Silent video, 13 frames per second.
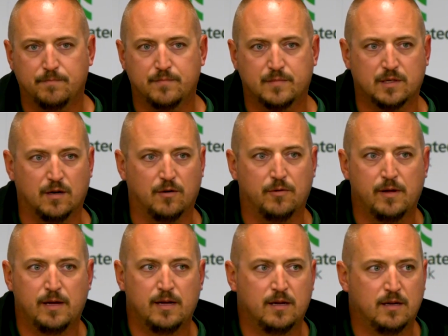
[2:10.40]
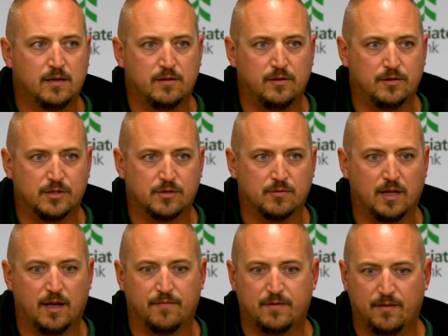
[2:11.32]
So you just really
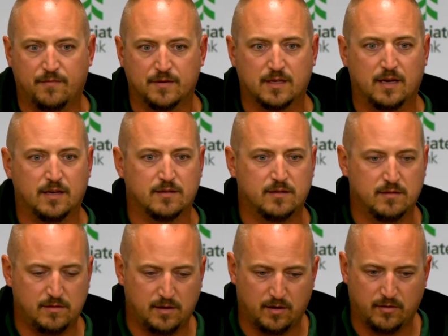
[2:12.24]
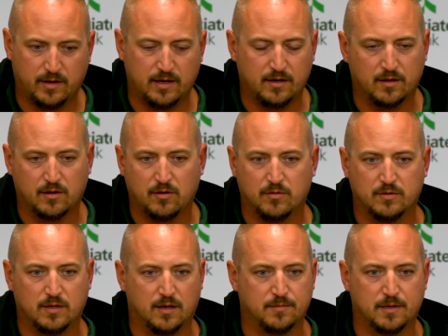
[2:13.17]
have to emphasize, you know, getting in the cold
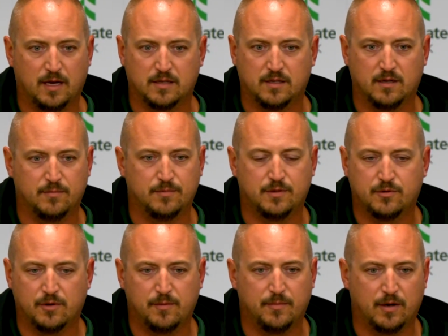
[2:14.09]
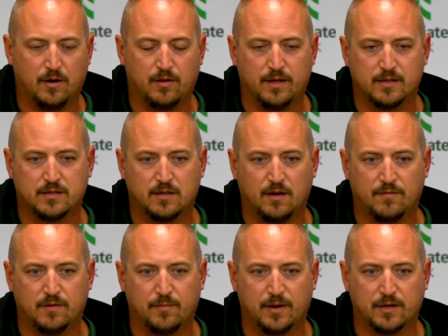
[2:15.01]
tubs, hot tubs, treatment, all that stuff
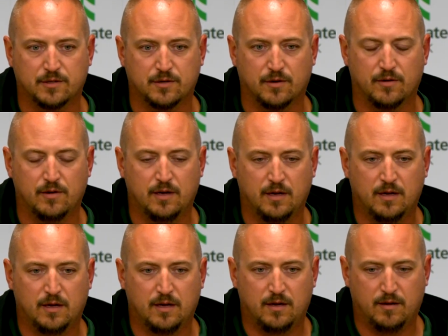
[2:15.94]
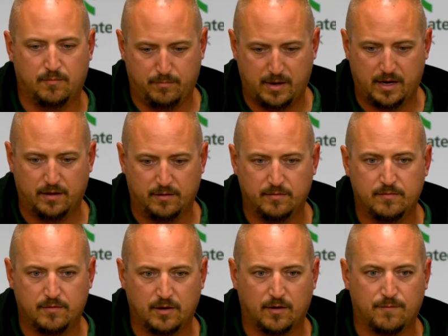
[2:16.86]
to make sure by,
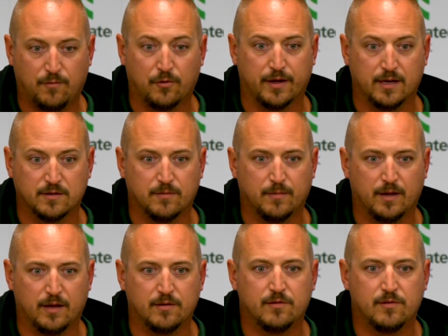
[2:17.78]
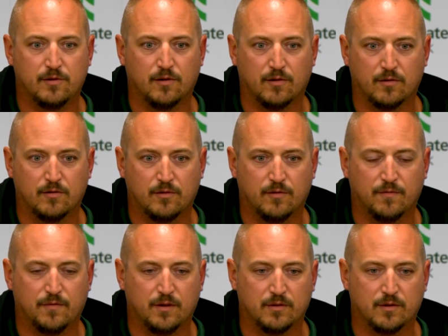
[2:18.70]
you know, 4 days from then you're
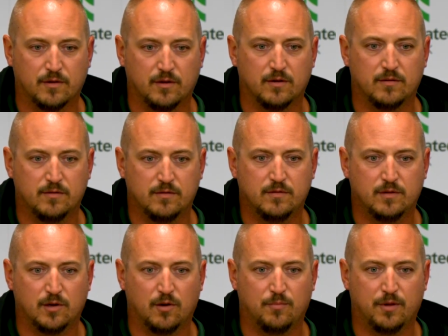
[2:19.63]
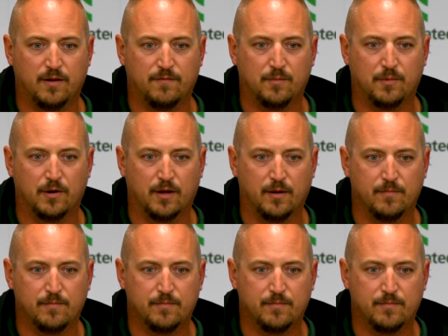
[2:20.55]
feeling good to go play a football game.